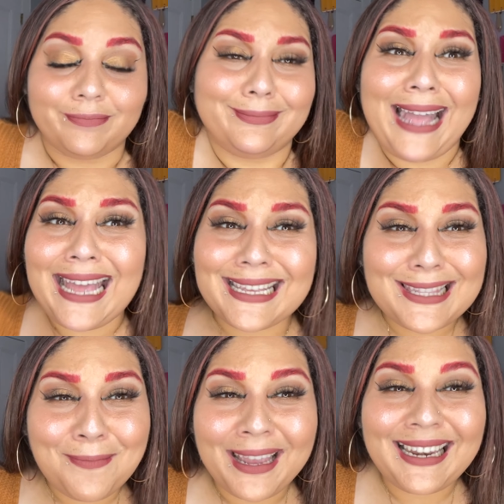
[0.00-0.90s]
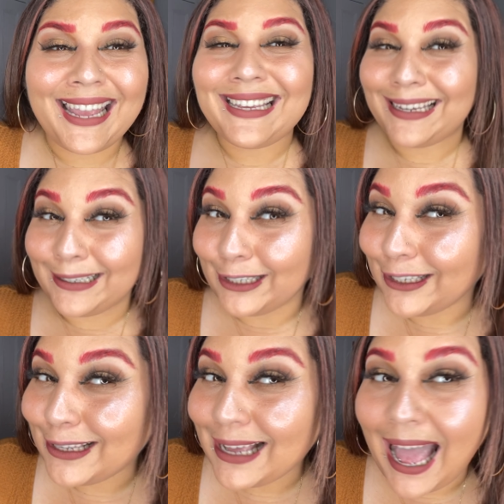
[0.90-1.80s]
That is my Nike
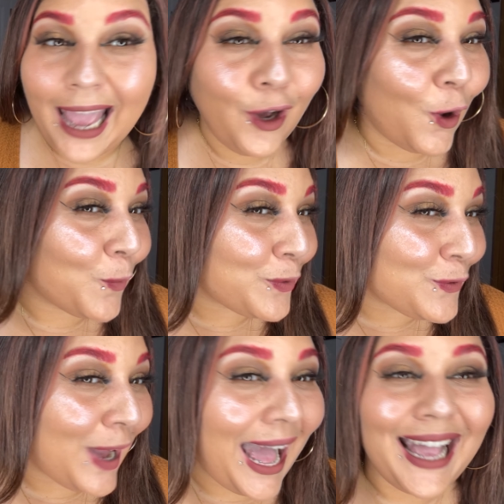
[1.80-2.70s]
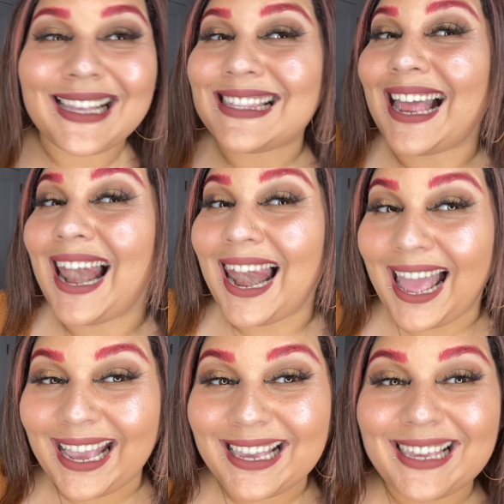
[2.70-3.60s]
look. I hope you guys
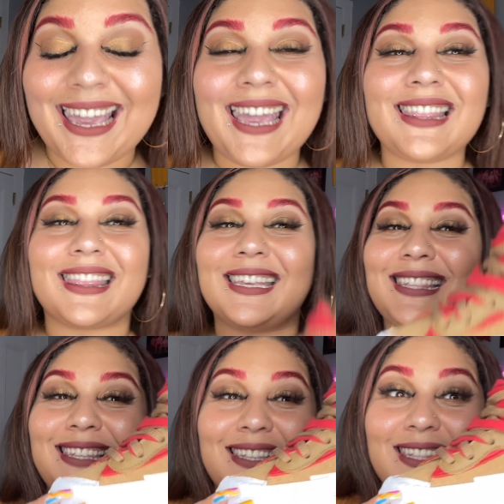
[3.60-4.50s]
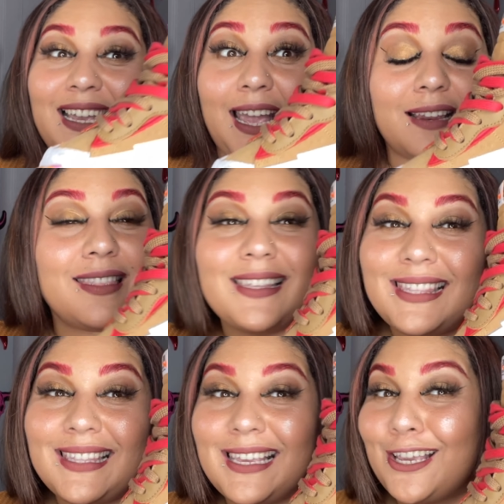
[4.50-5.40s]
like it. This is again the
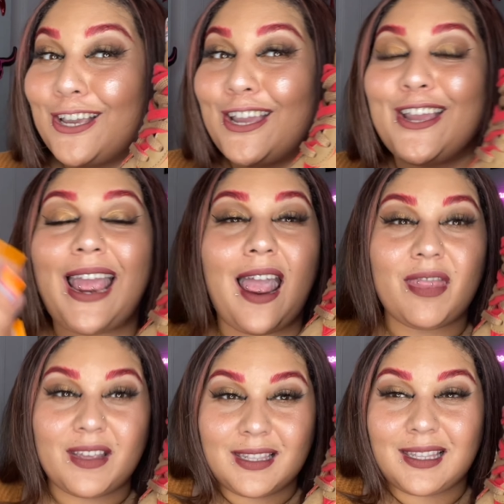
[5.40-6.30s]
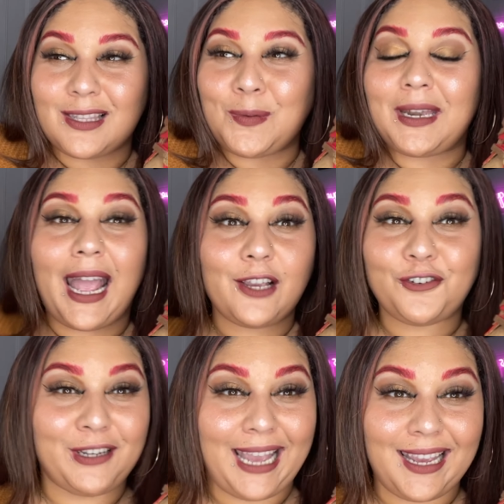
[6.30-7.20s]
sneaker, and this is what I
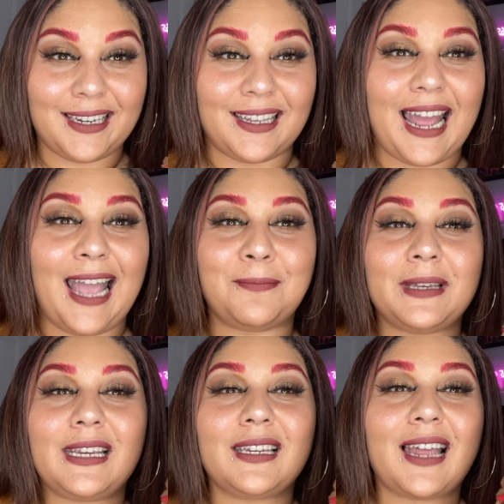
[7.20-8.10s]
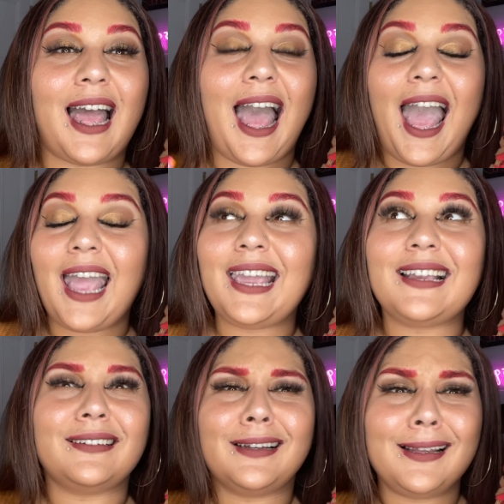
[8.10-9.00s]
created. I mean,
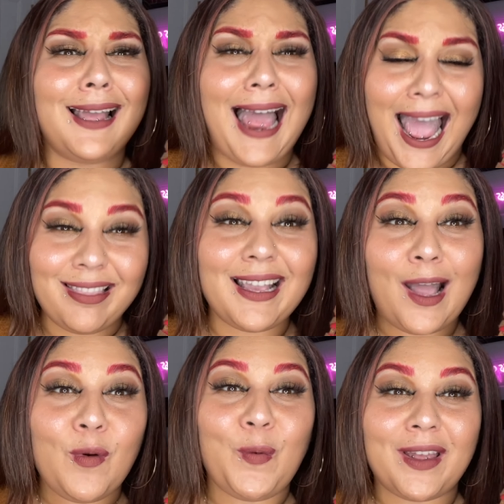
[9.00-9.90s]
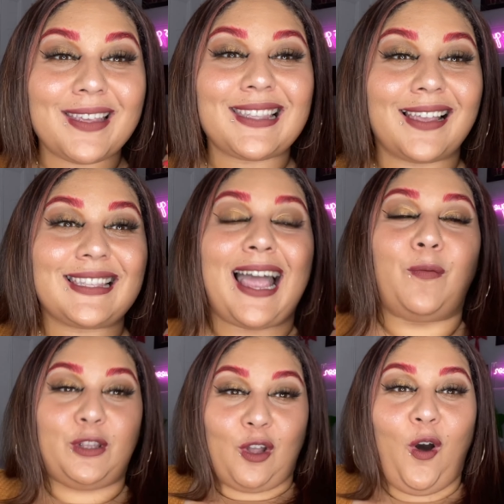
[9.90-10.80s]
I think I would wear this
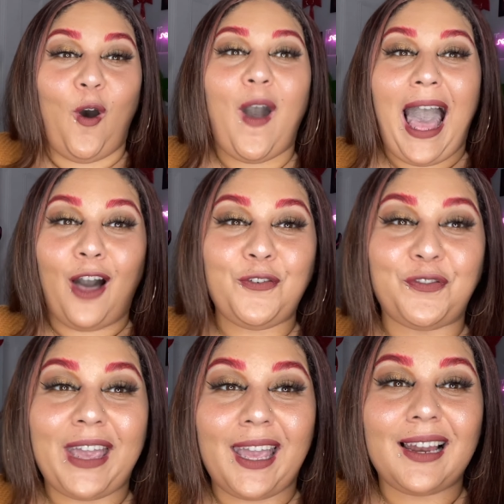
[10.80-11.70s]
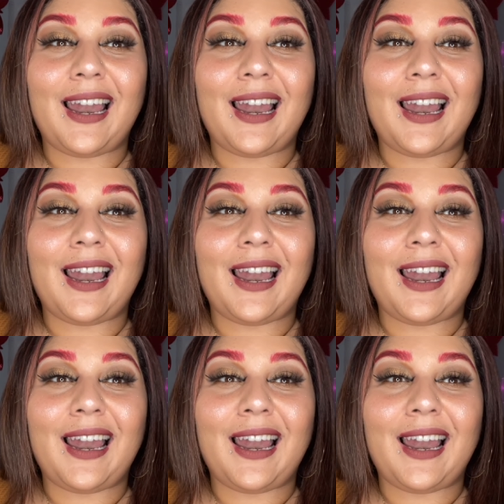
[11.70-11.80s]
outside with the whole outfit.